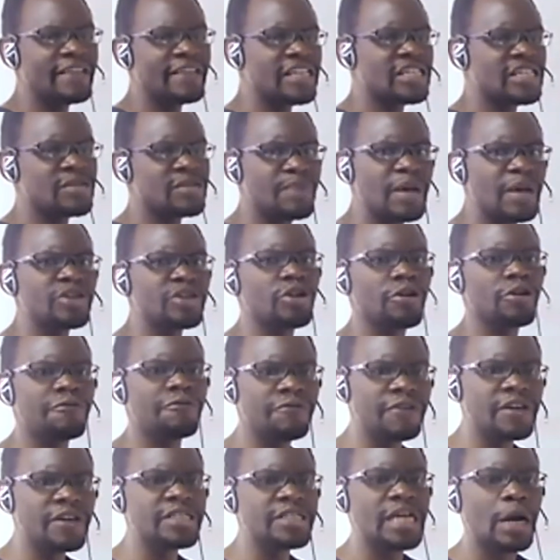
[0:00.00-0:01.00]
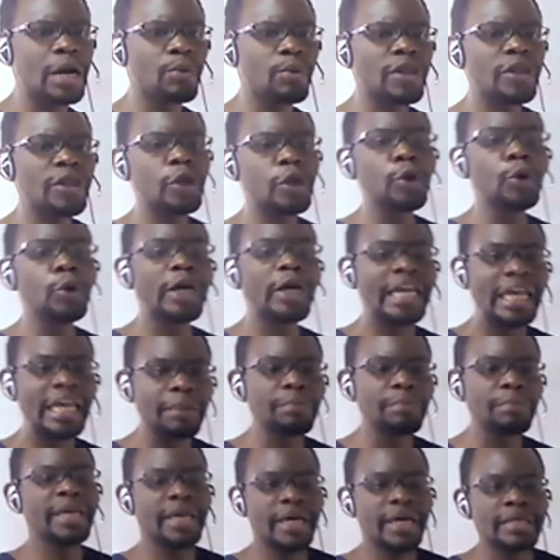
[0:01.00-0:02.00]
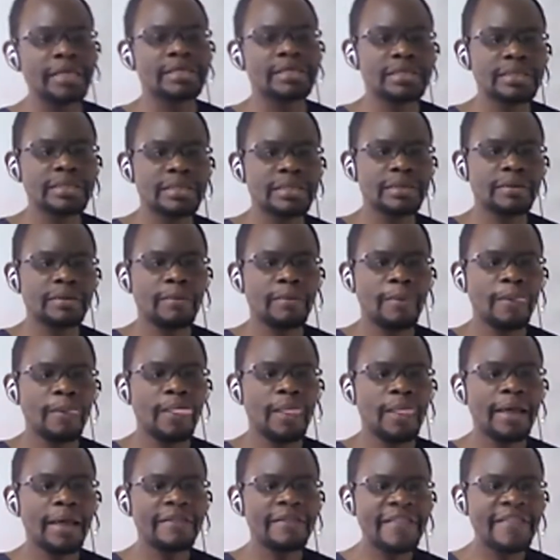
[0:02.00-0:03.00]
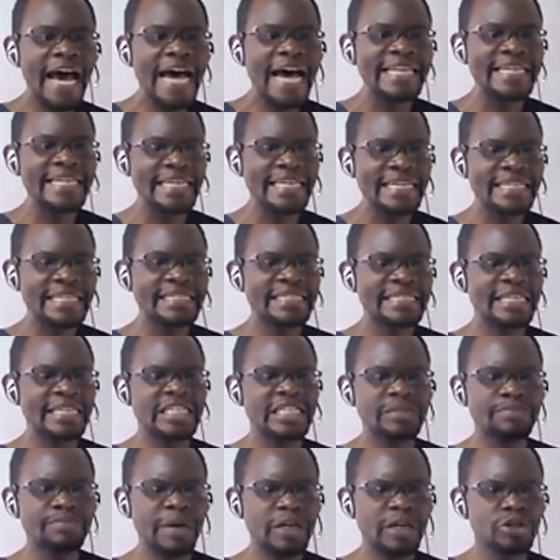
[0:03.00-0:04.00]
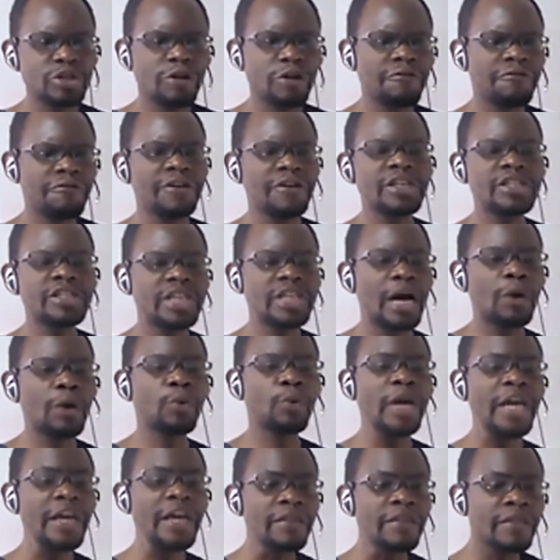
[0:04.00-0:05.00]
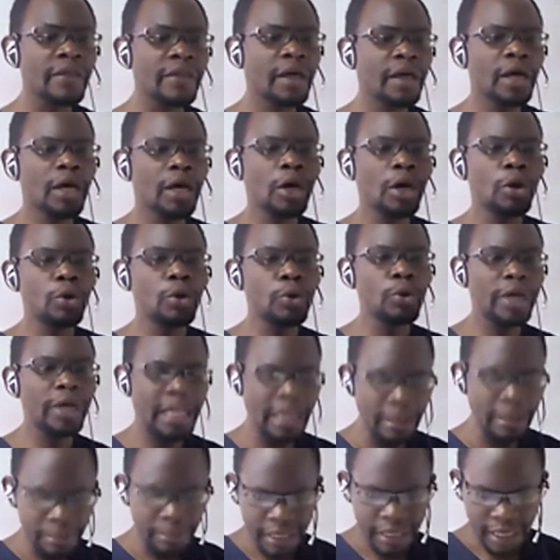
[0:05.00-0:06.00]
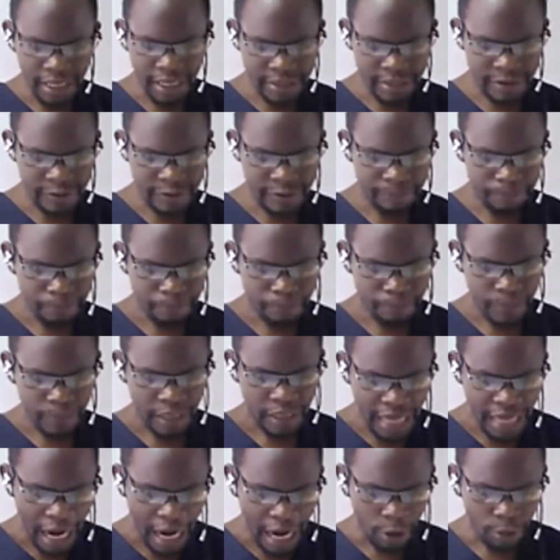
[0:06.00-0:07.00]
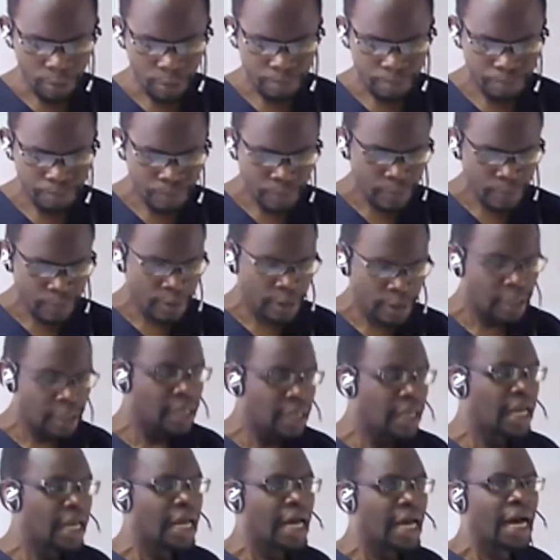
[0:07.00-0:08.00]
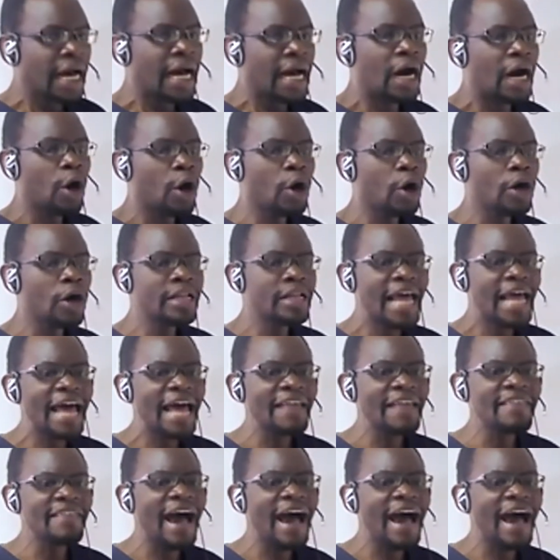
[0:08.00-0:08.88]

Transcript: special feature with leukemias. That is the special feature with leukemias. Now, on the other